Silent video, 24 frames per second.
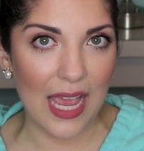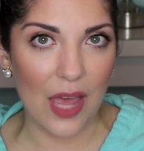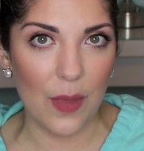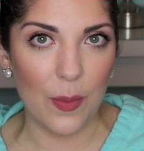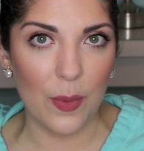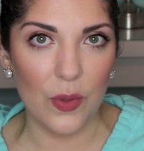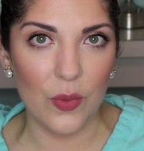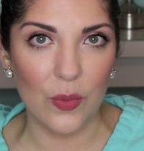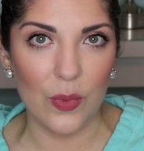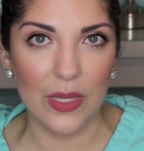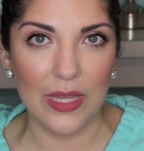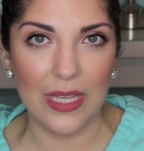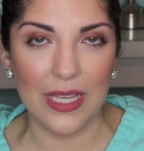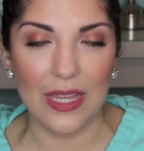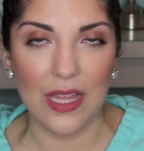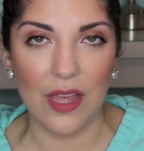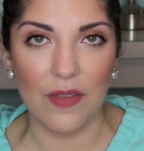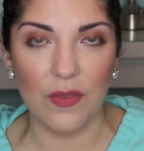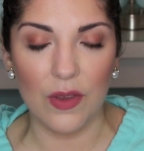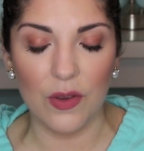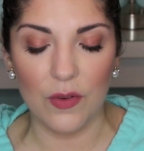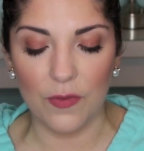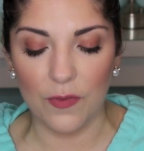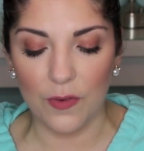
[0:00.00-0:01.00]
have been really
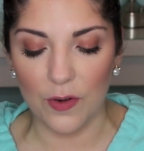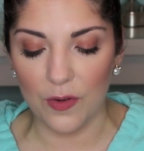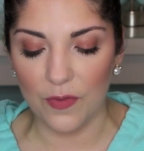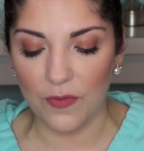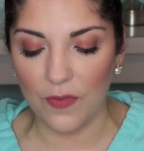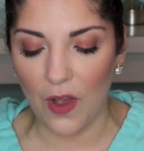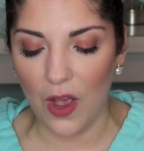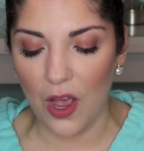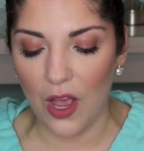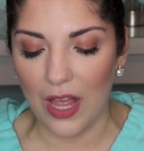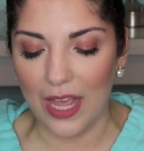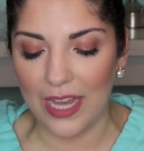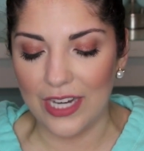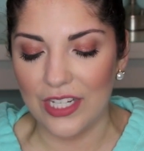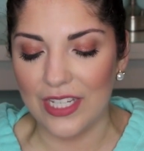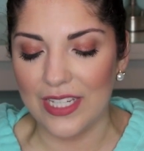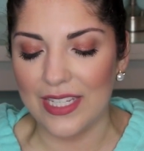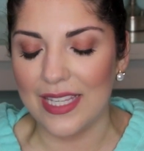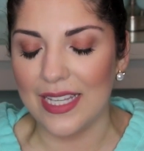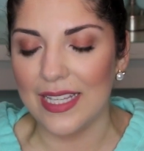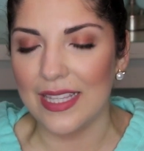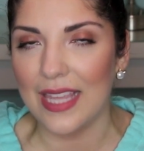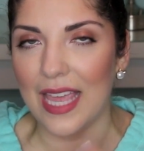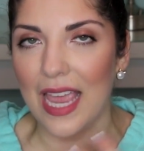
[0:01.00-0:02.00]
loving for fall. I
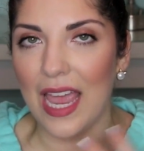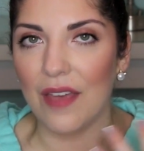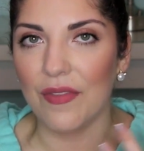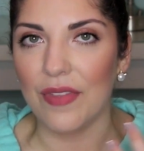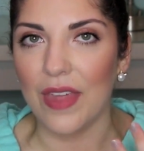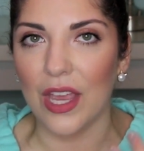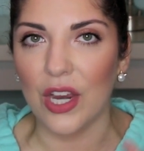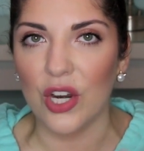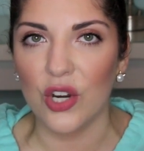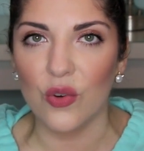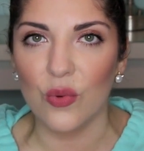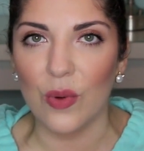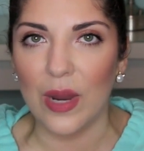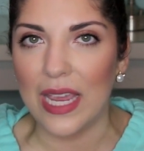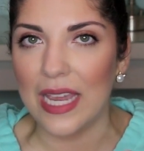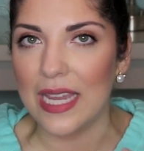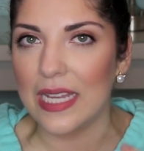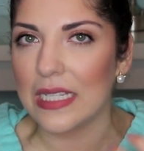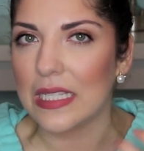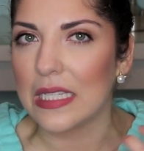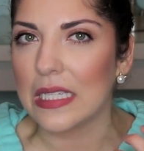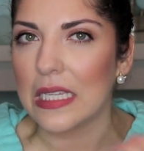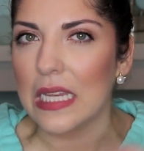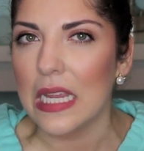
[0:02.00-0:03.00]
just think they have that
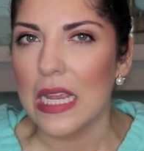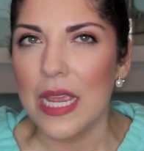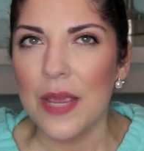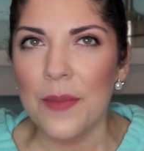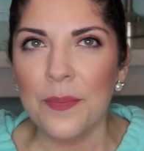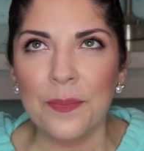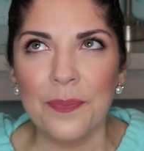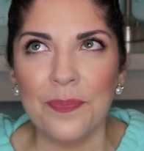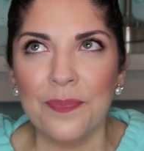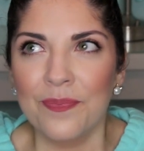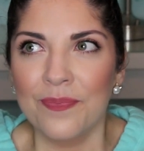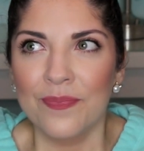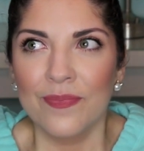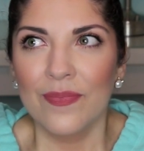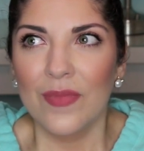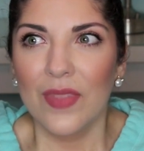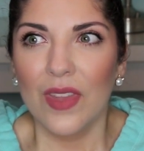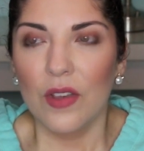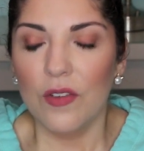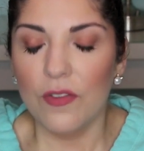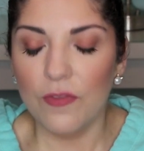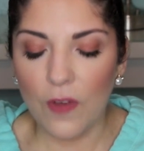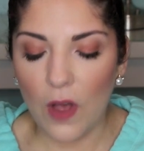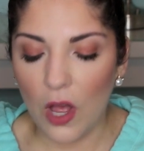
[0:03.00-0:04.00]
great
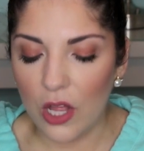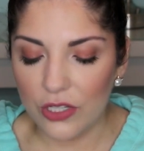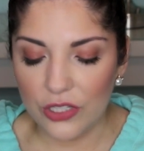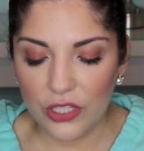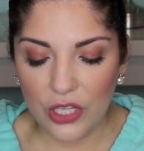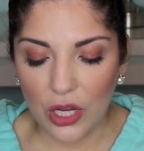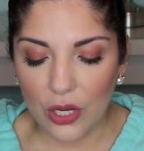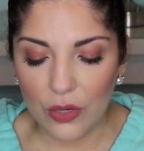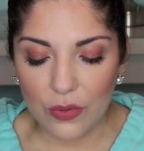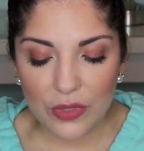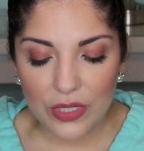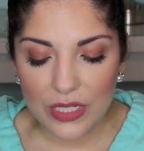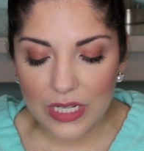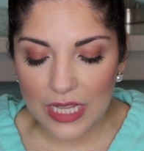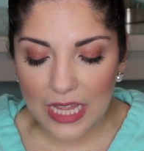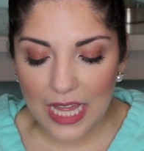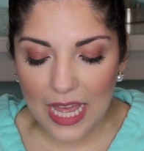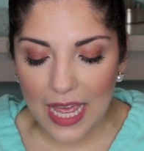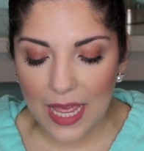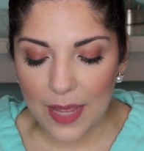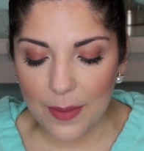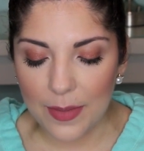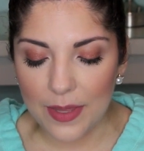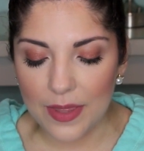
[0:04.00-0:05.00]
fall tone to
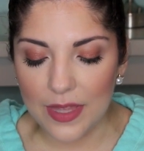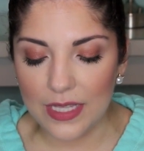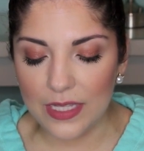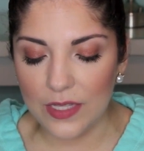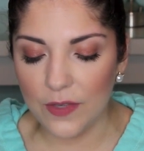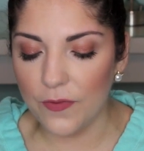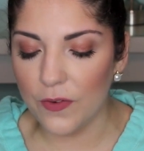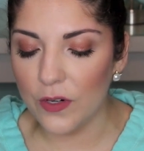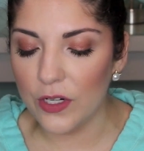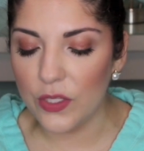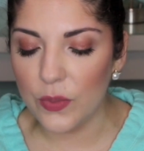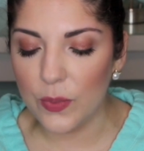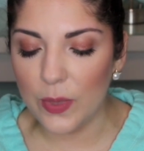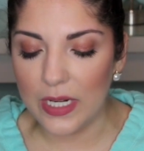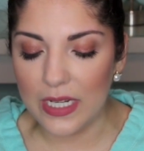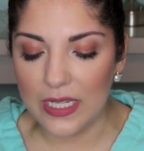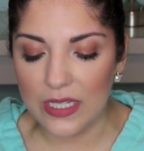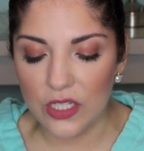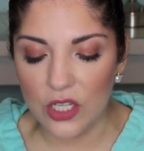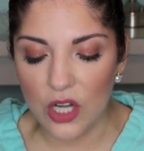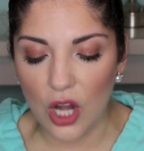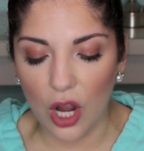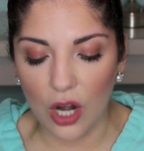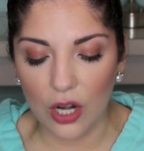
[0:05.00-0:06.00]
them. This, the first one
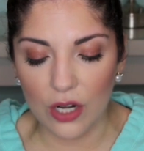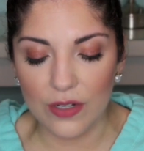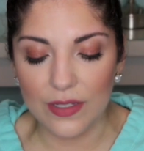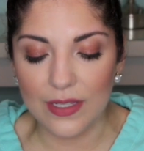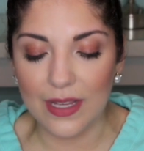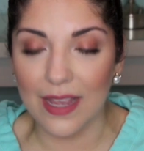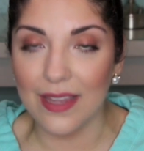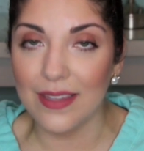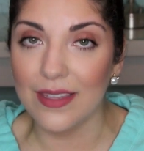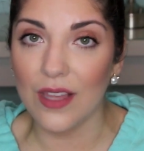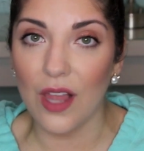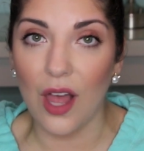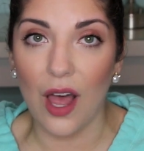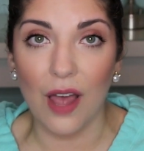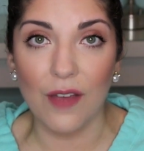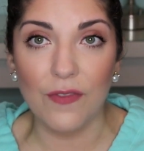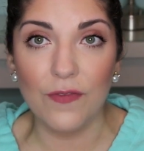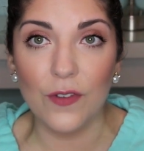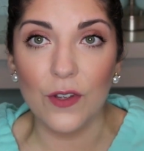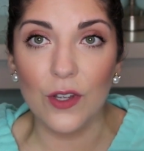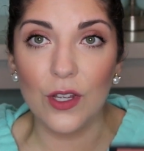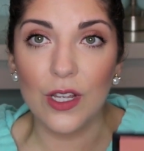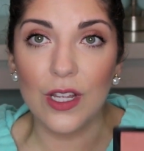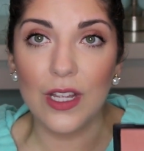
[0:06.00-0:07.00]
is NARS
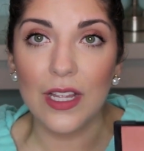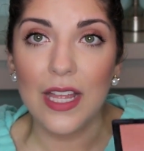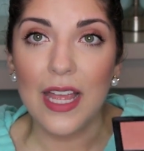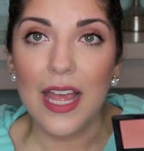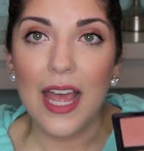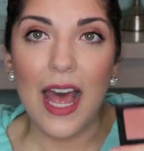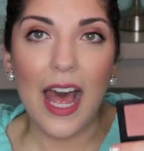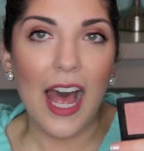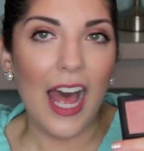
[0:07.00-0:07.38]
Unlawful.